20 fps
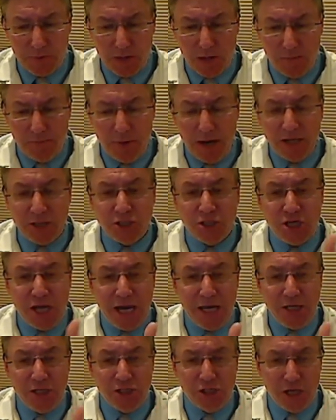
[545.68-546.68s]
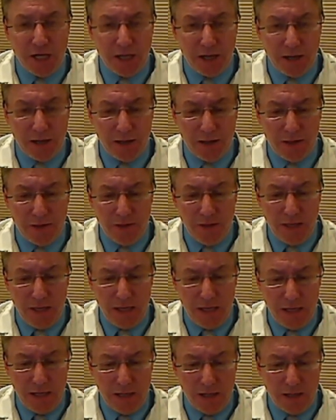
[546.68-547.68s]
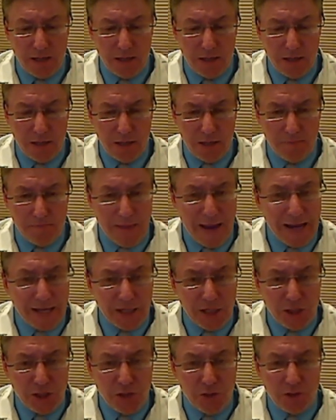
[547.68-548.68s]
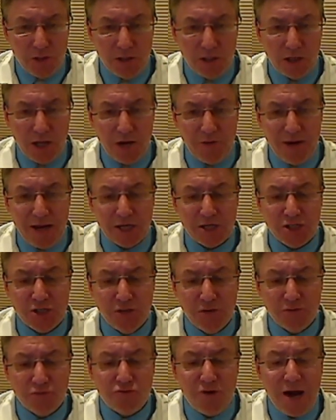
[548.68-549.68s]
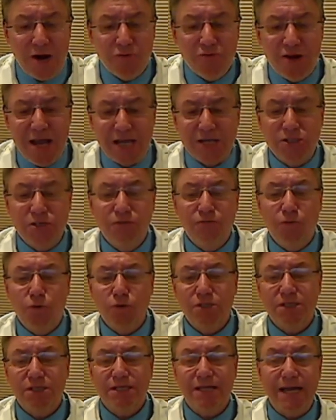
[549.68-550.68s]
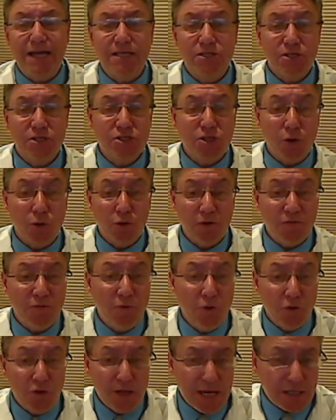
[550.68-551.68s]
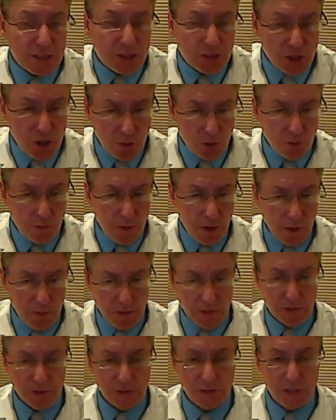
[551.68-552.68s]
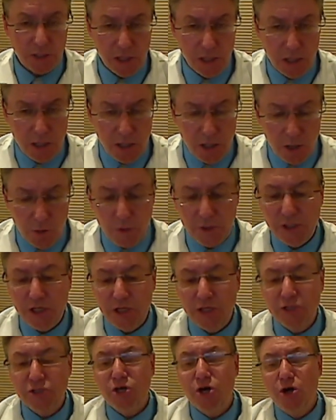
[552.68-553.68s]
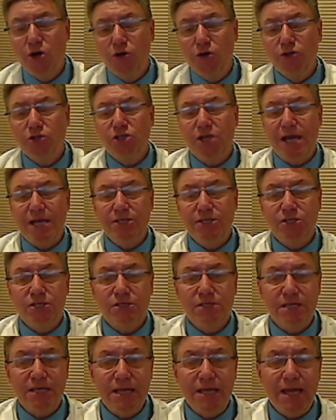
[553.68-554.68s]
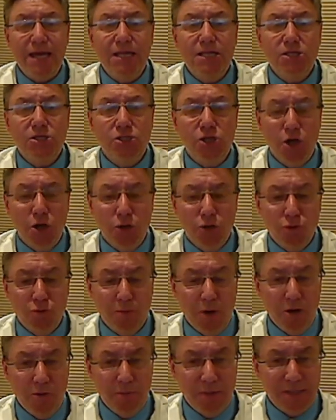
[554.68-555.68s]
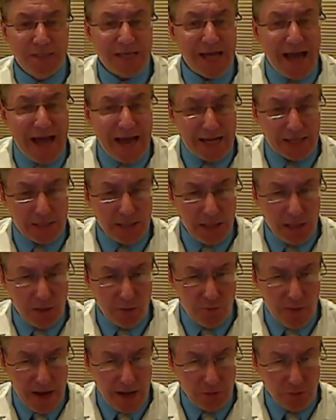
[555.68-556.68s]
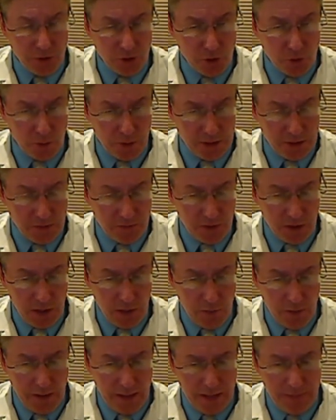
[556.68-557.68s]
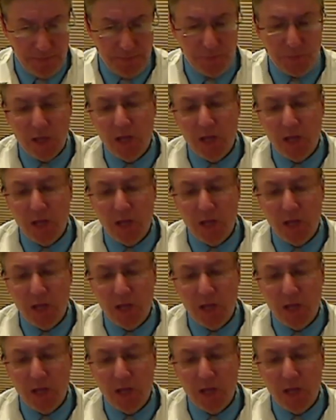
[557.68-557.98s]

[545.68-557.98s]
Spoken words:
by changing the magnitude and the direction of ground reaction forces against the sole of the foot, the external moments, which in turn changes the internal moments acting around the joints of the lower limb,